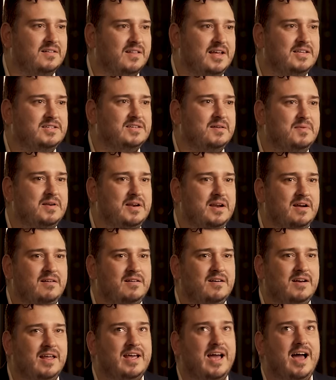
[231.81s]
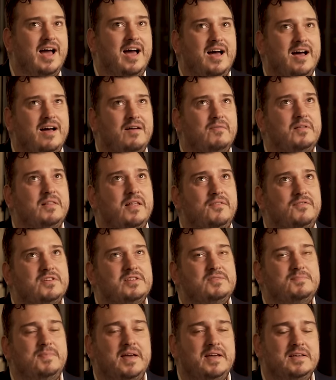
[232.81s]
Clients come in here and they're like, we love
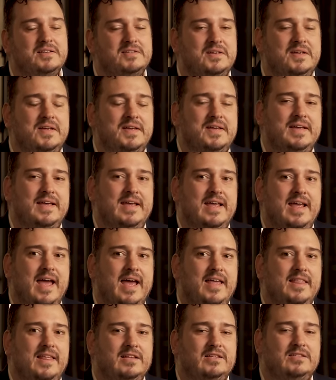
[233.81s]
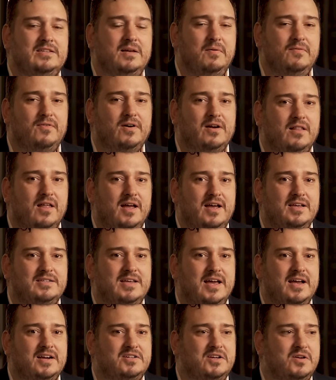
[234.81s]
this space. And then some of our clients
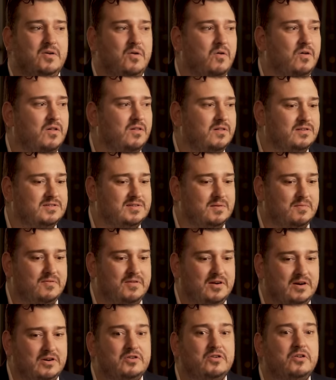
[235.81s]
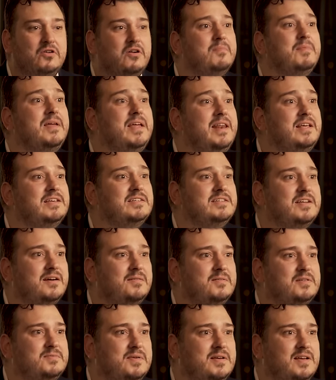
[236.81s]
actually hold some of their internal meetings here
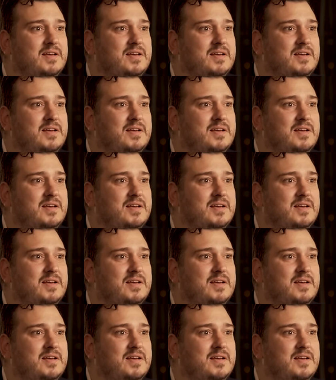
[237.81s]
just